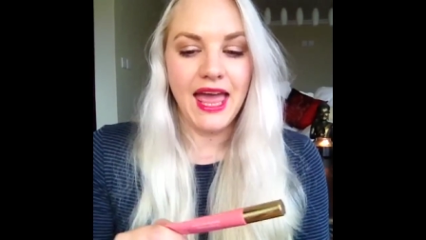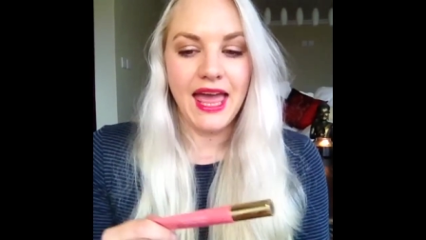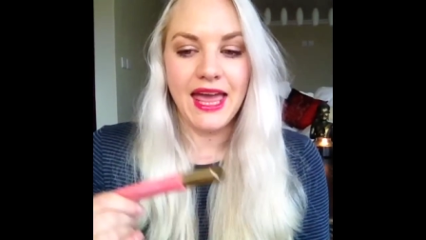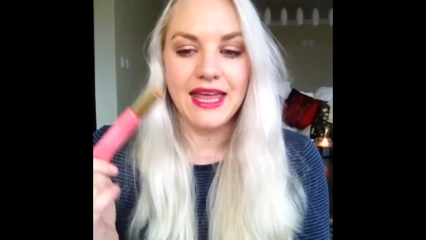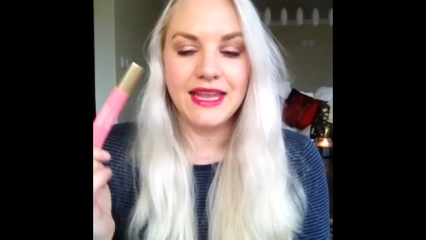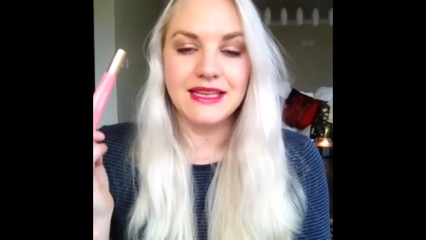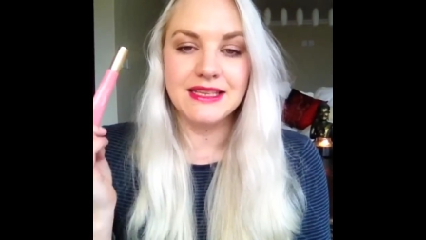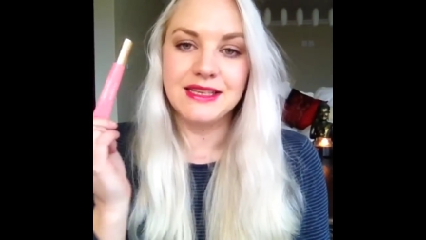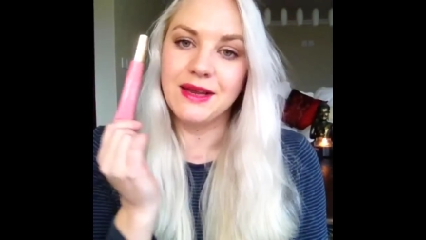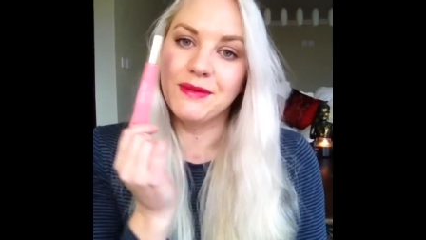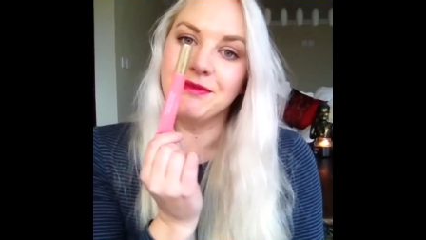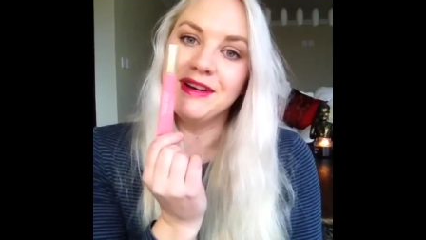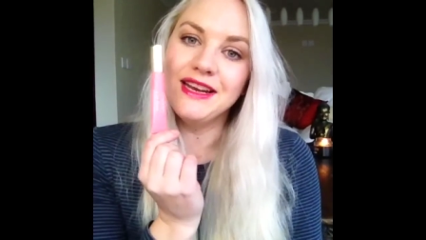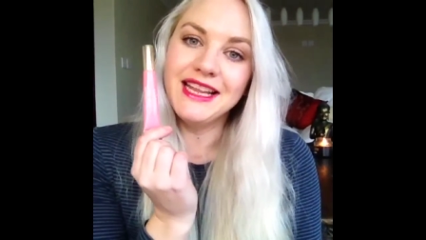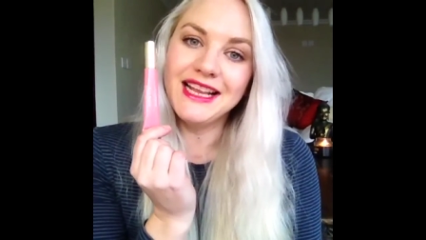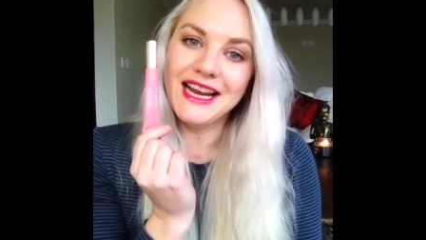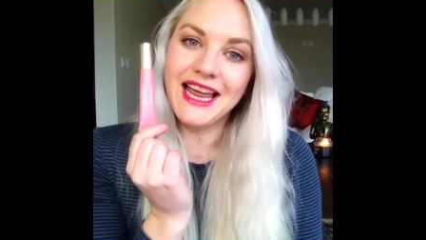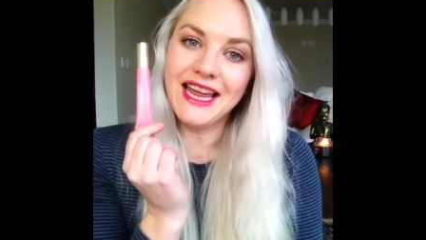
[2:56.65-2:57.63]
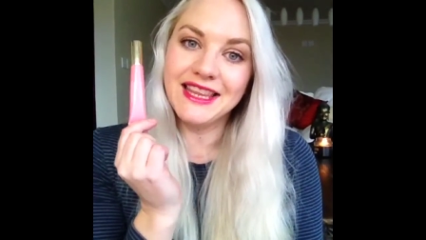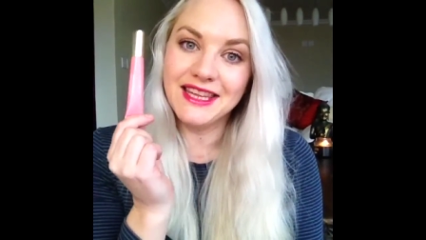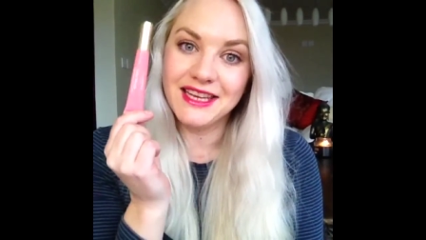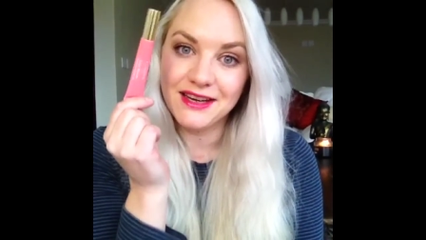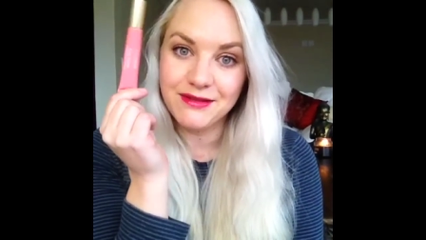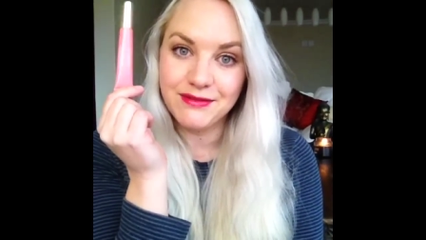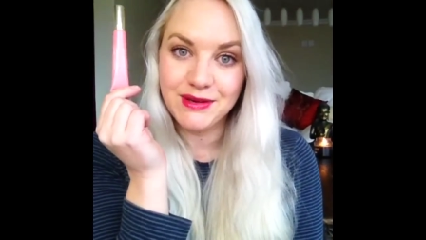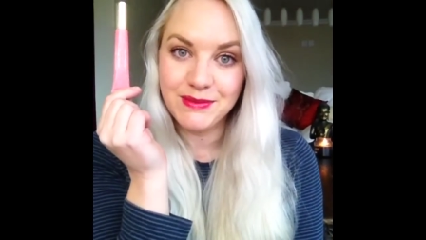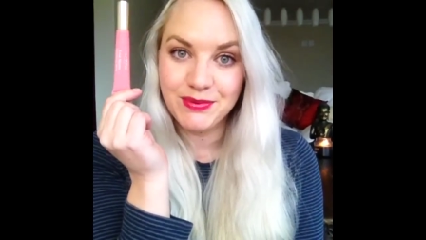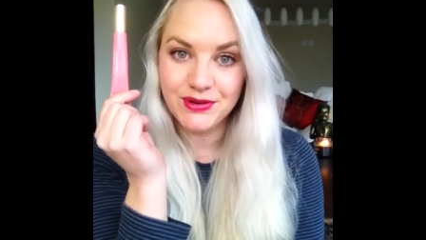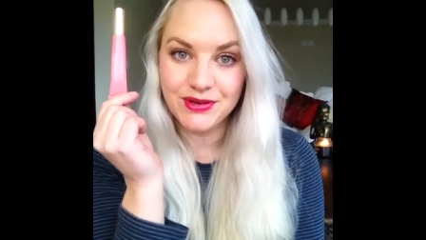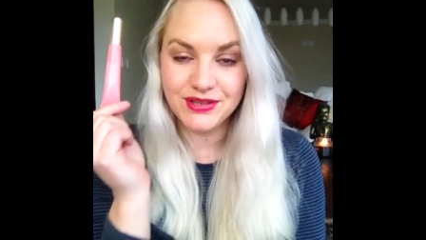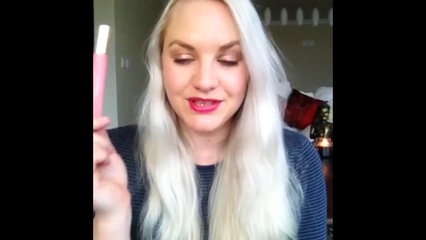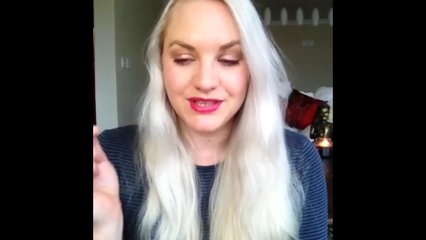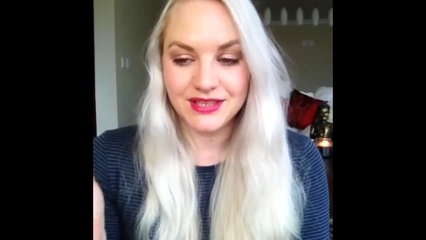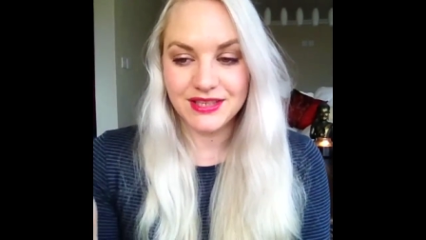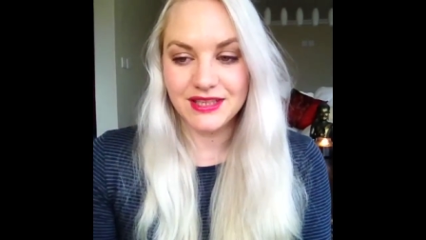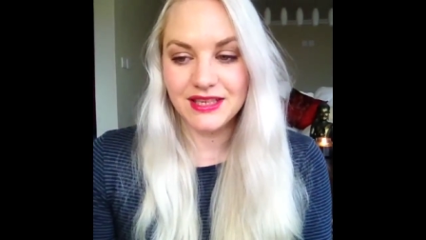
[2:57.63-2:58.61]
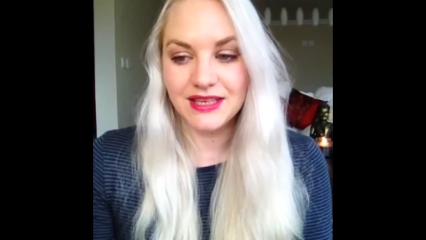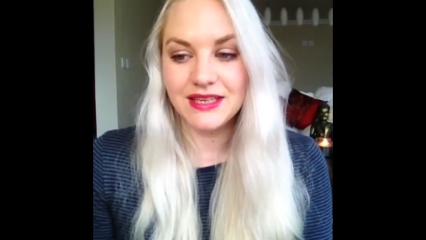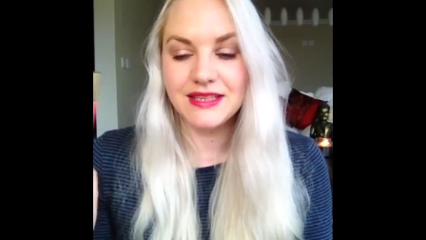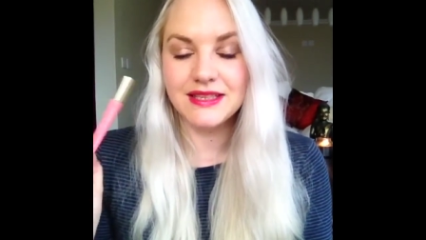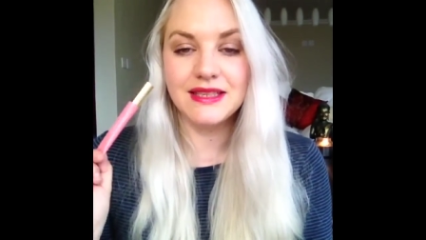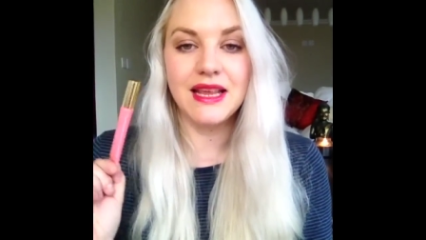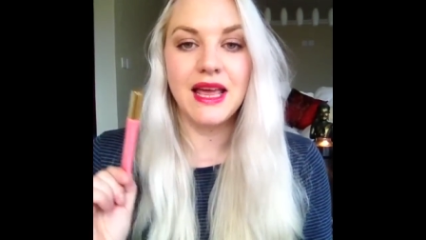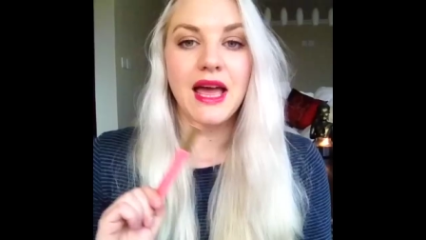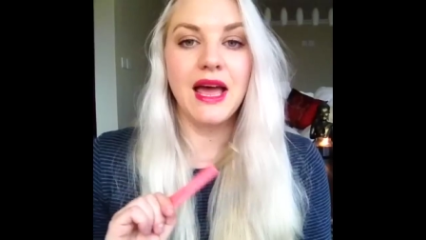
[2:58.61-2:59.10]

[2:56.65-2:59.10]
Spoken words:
and so I'm really glad that I repurchased this.